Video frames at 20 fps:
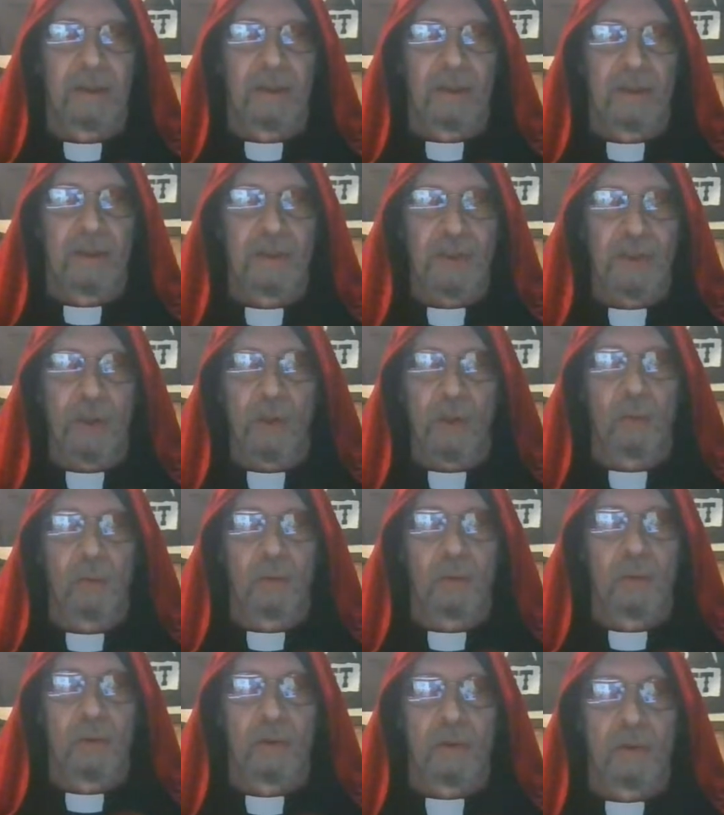So
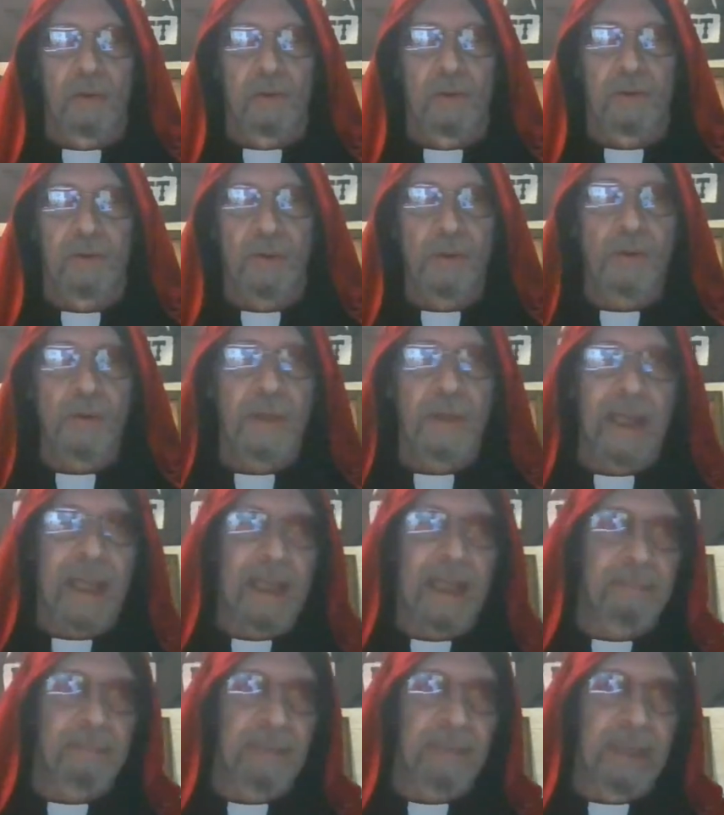Drew
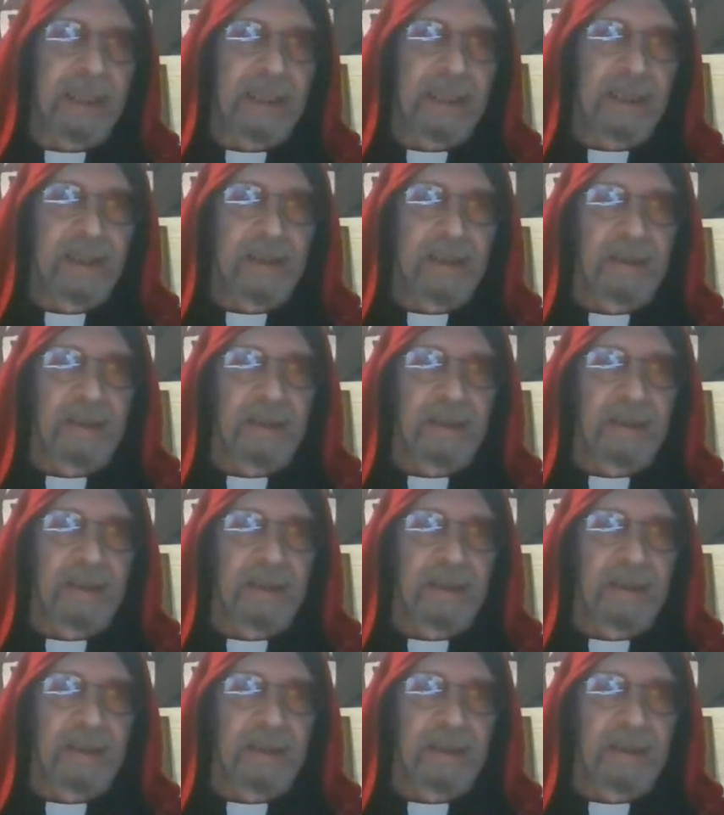can't be